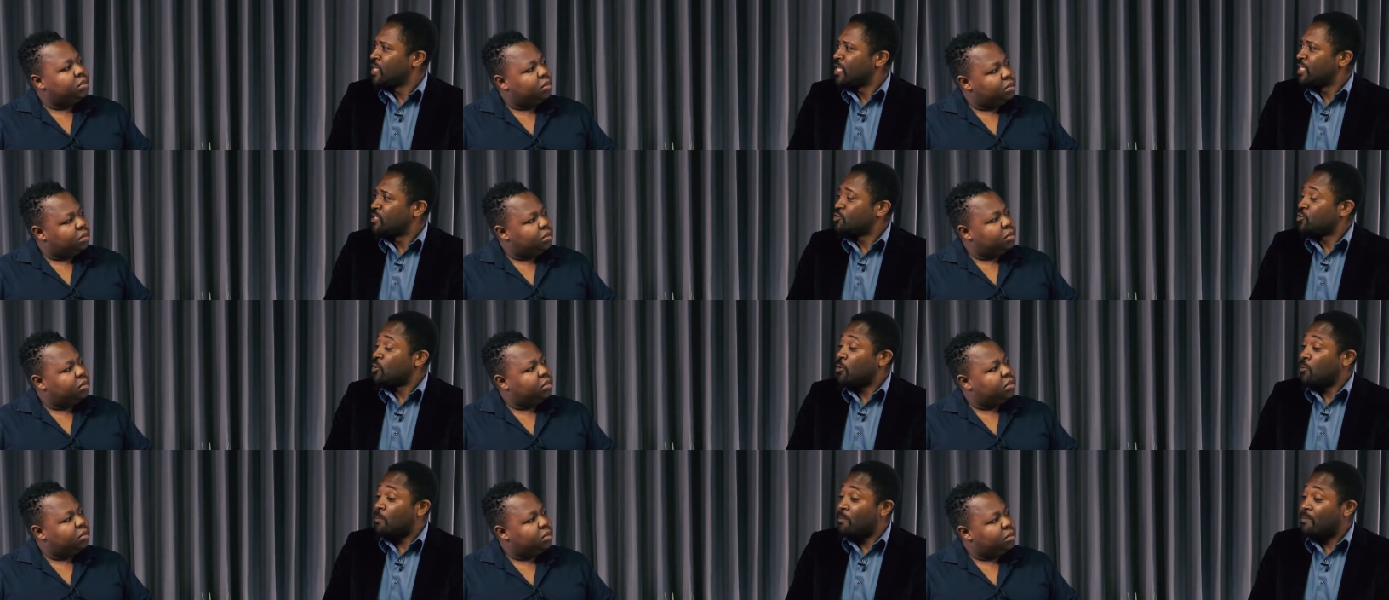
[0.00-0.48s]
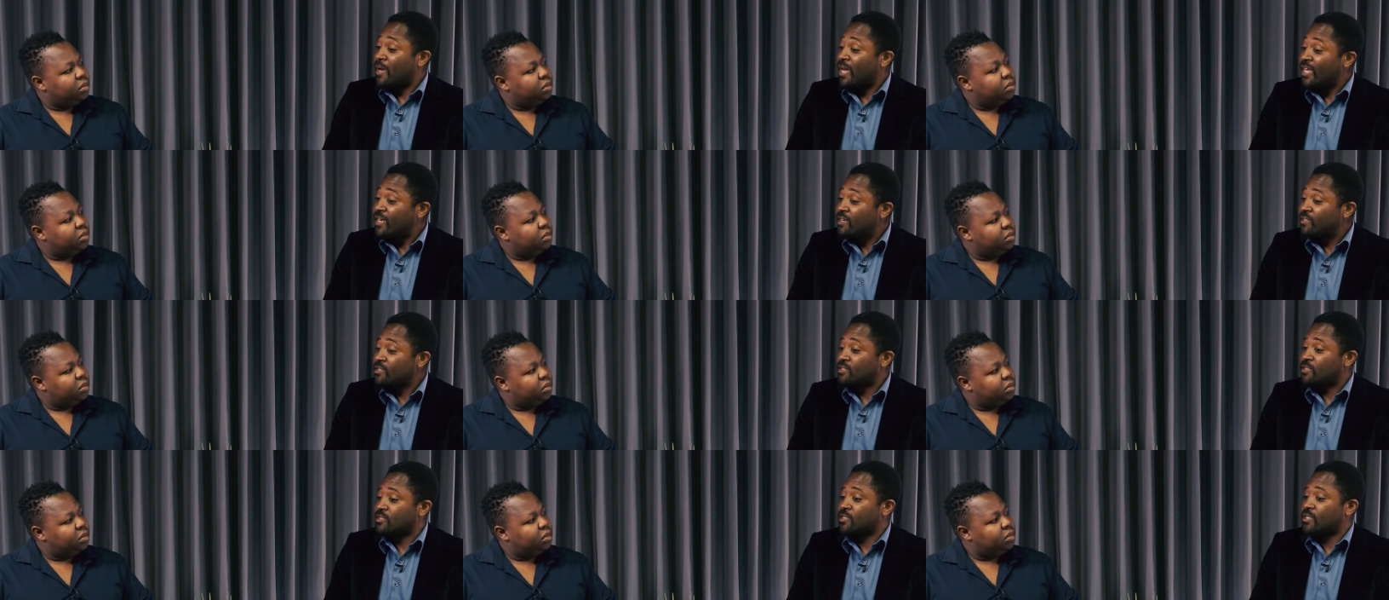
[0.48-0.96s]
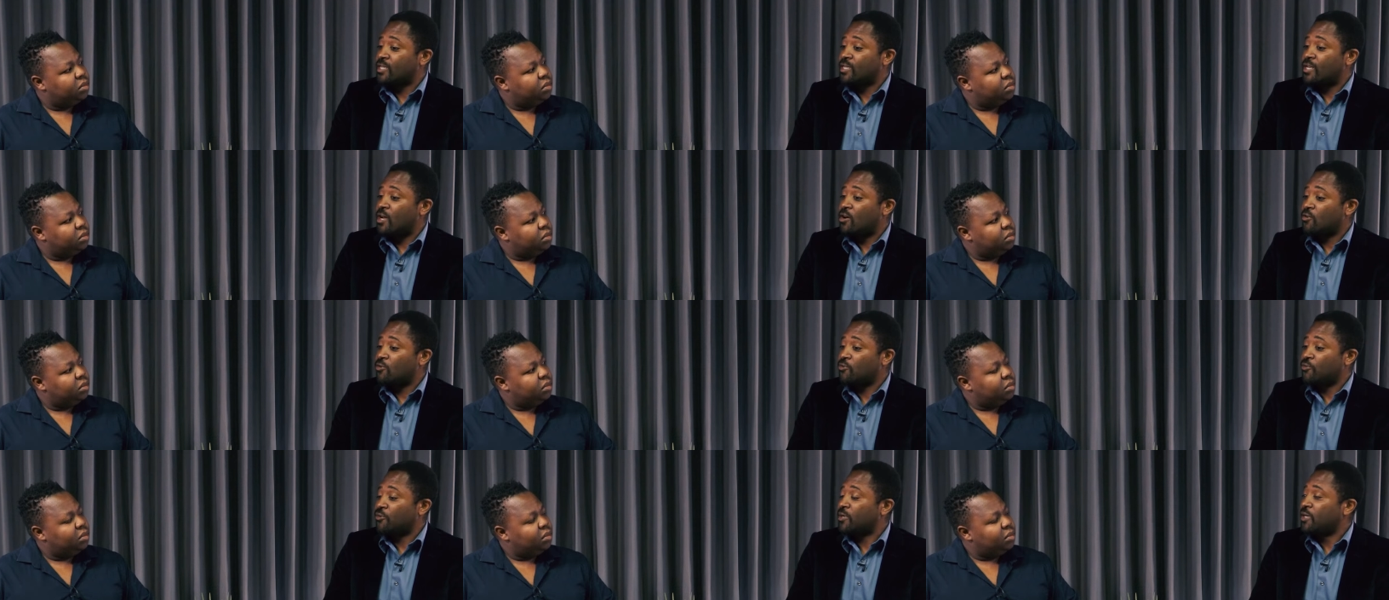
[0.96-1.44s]
Speaker 1: So managers are
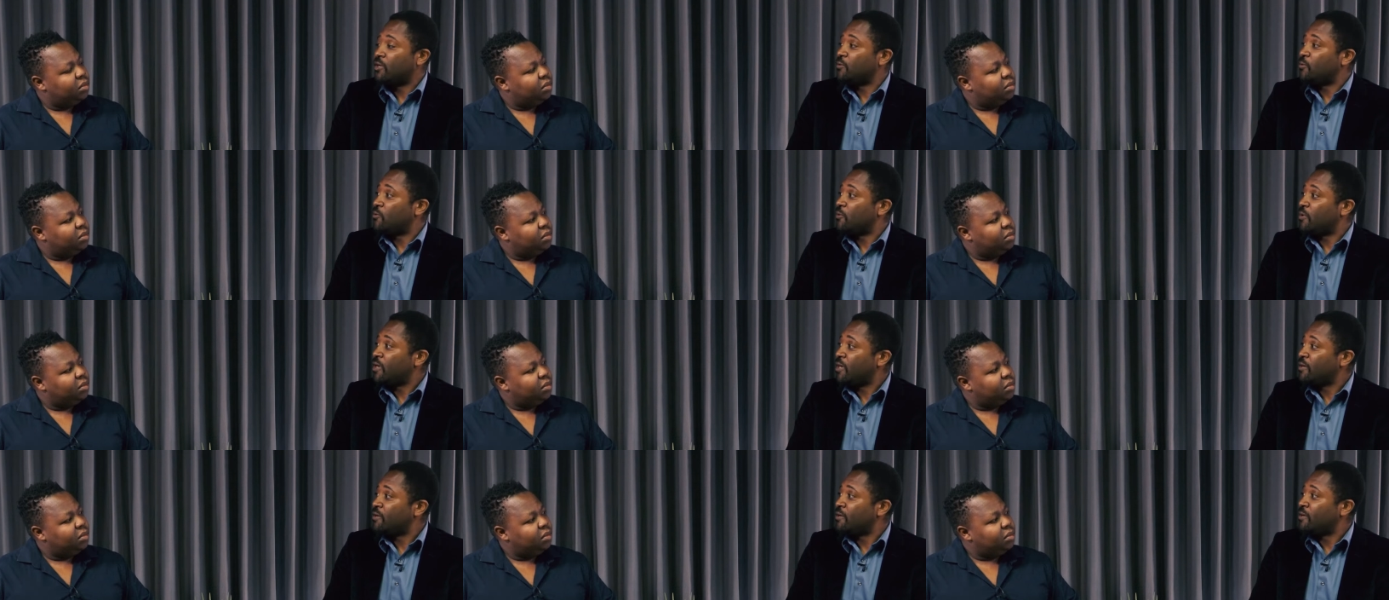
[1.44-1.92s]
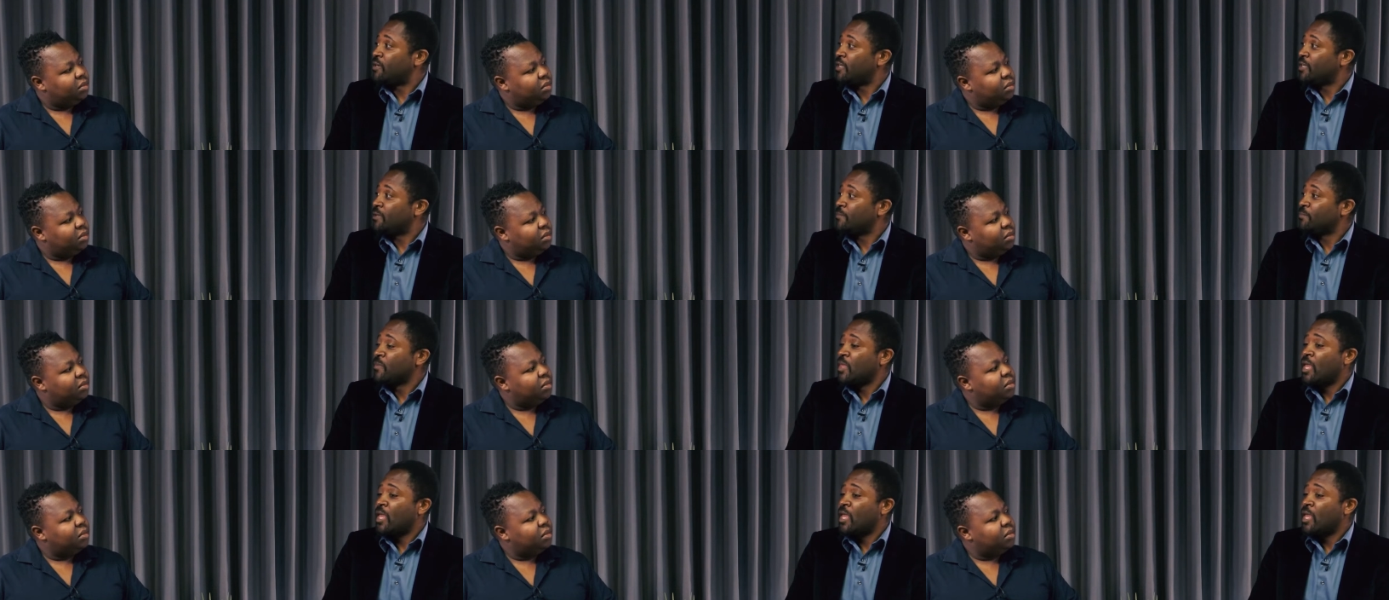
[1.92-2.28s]
now really wary